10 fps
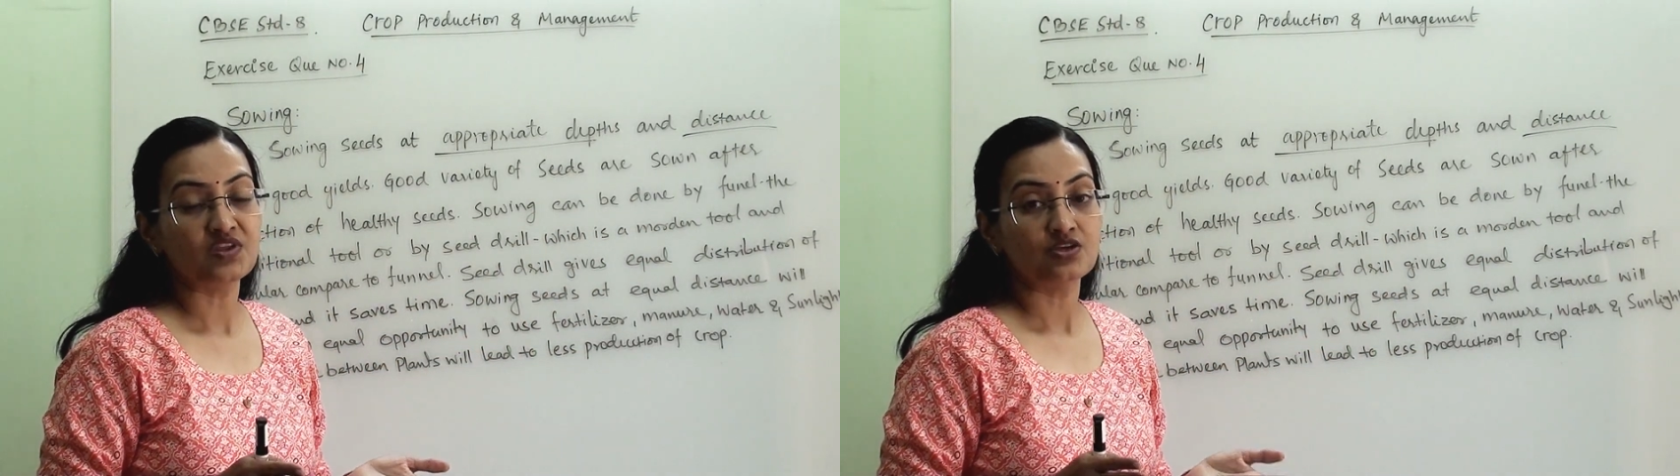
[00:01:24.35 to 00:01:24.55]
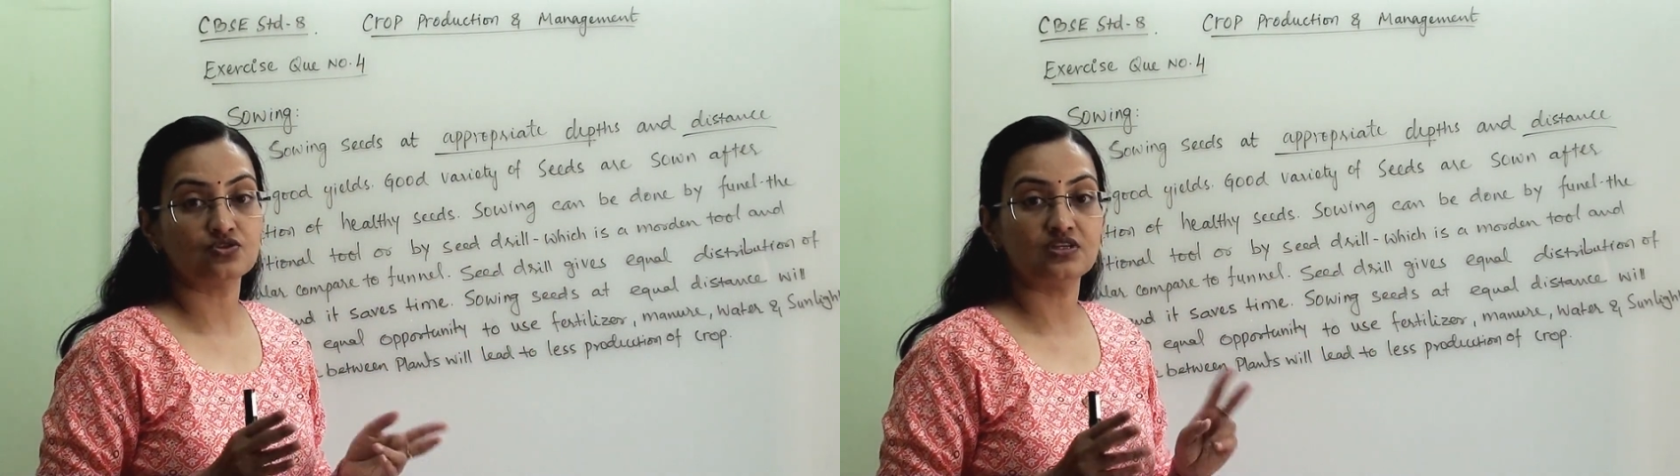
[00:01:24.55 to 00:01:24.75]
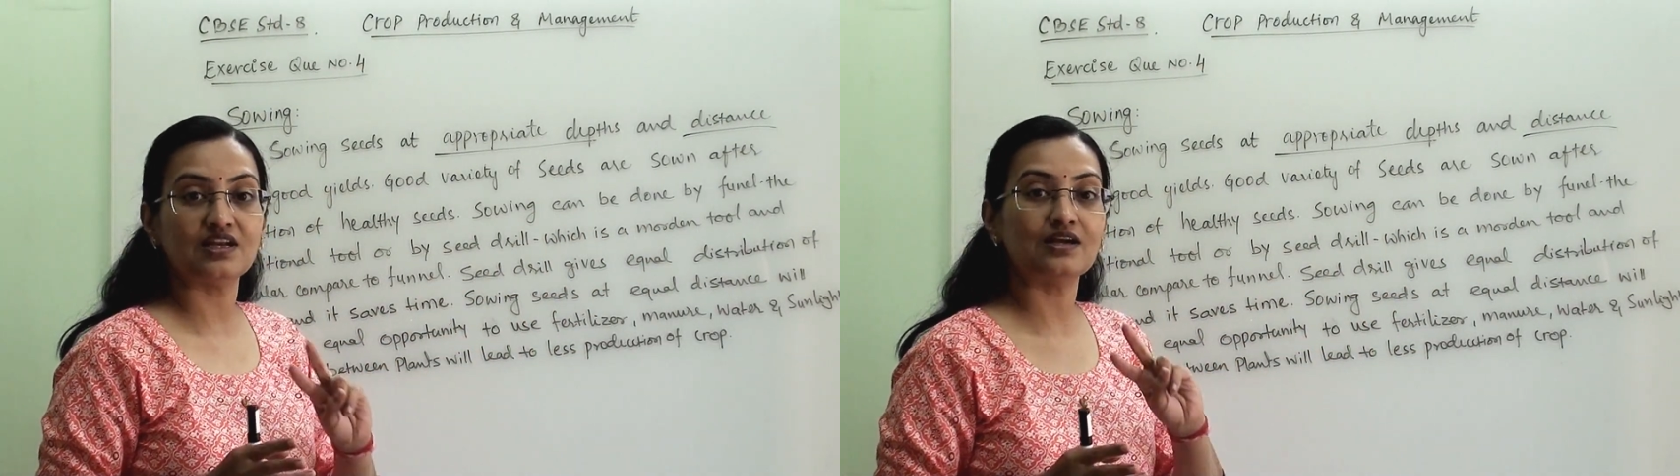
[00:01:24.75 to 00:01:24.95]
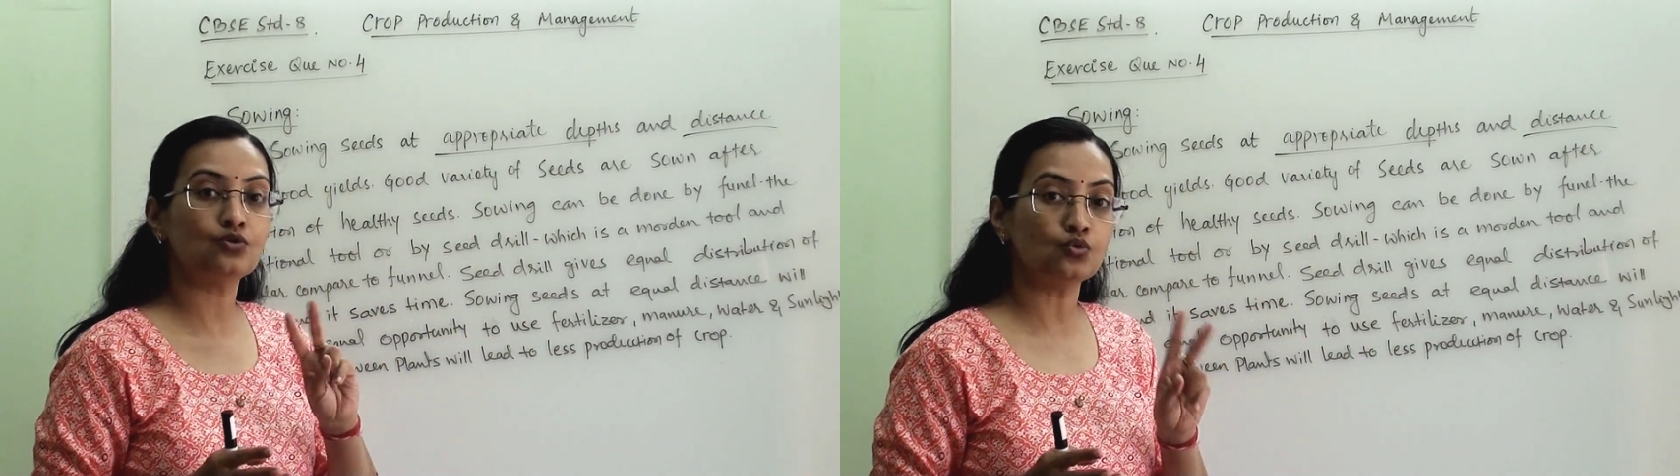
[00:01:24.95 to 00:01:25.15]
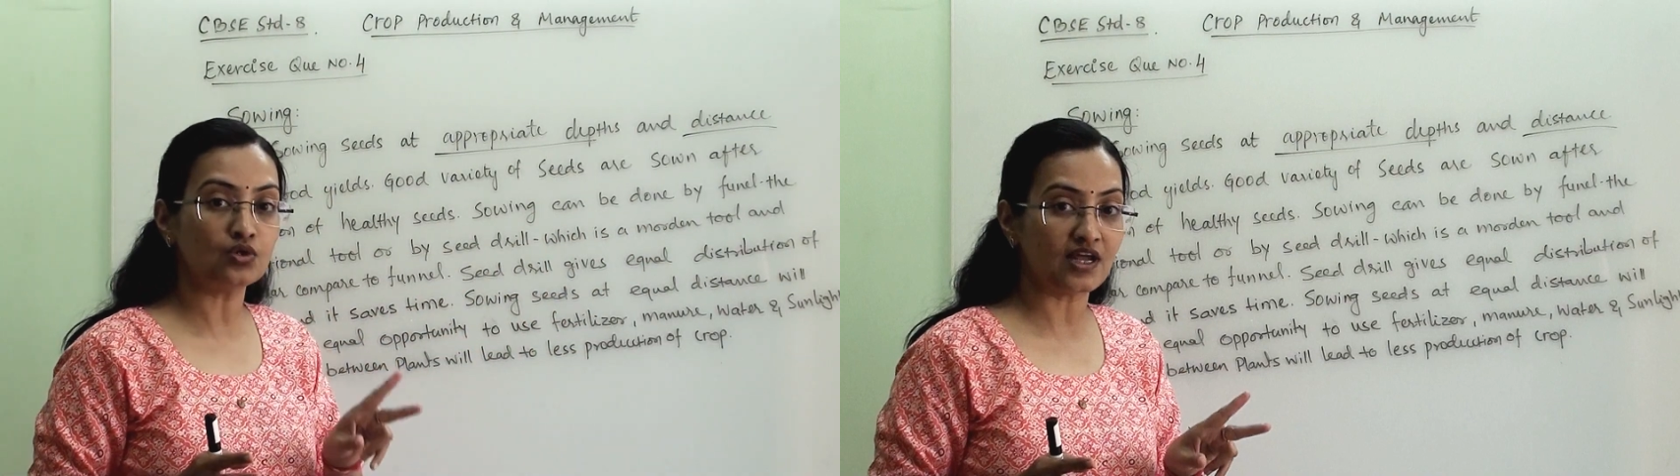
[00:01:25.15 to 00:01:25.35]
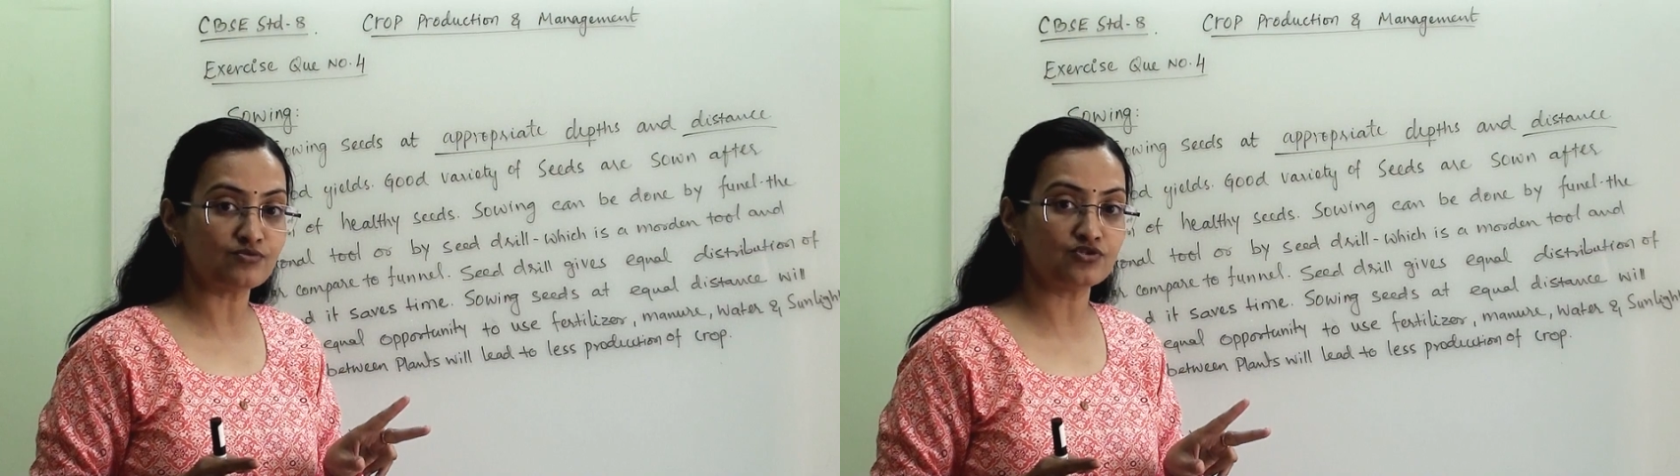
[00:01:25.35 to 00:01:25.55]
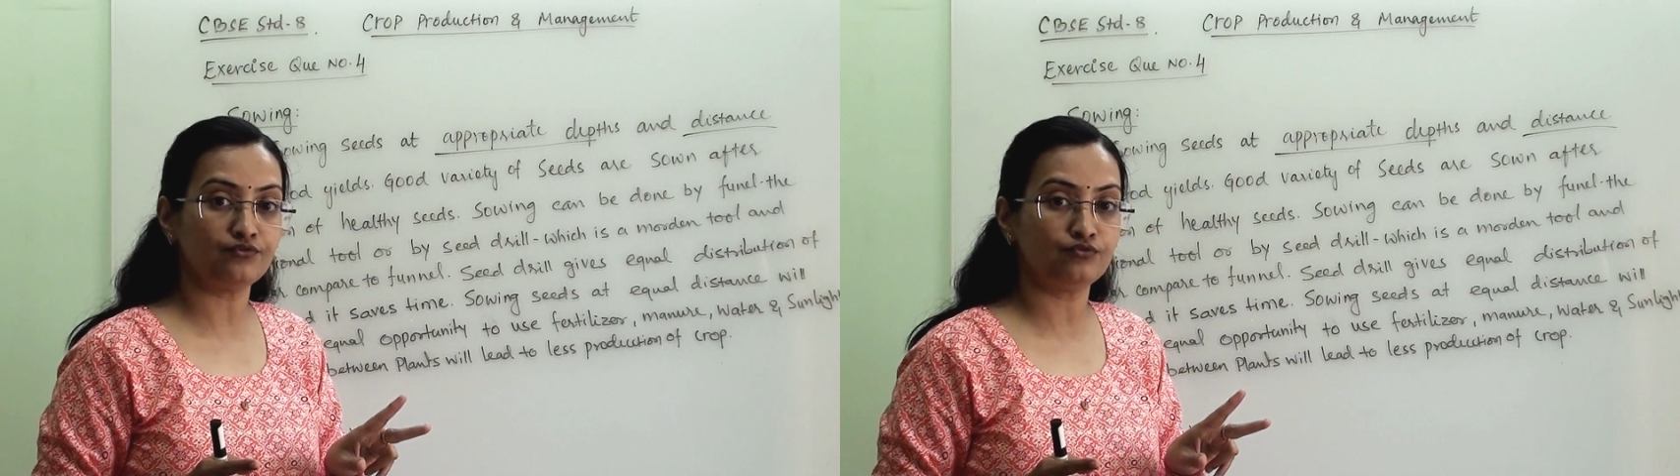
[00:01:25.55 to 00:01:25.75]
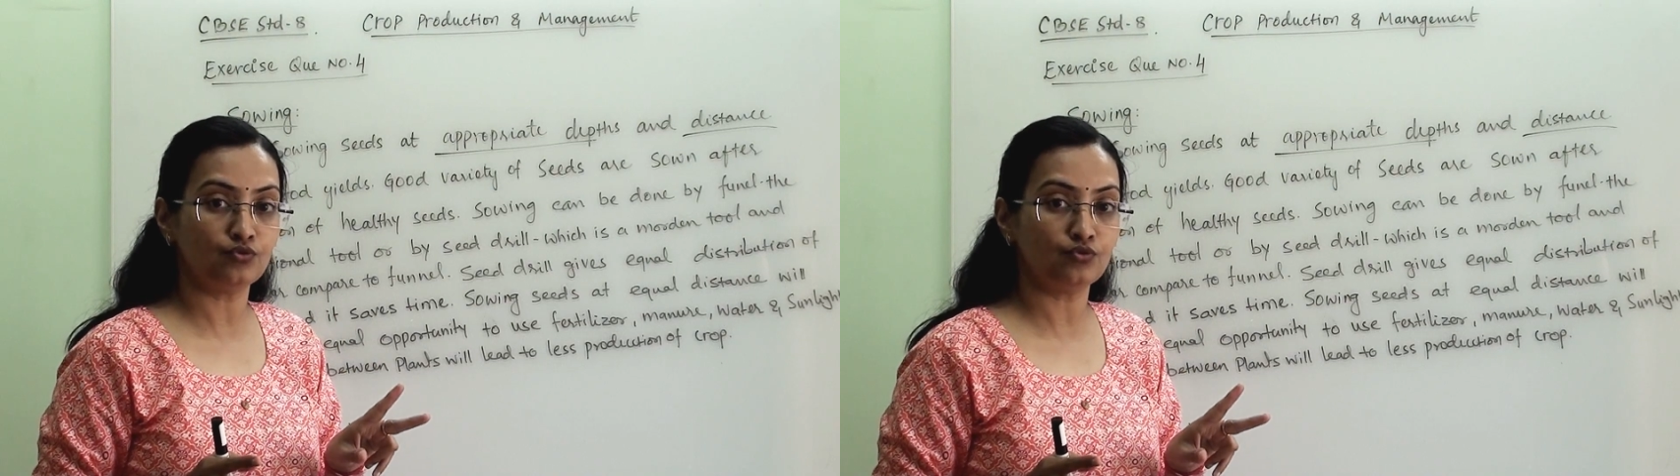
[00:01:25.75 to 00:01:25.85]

So there are two types of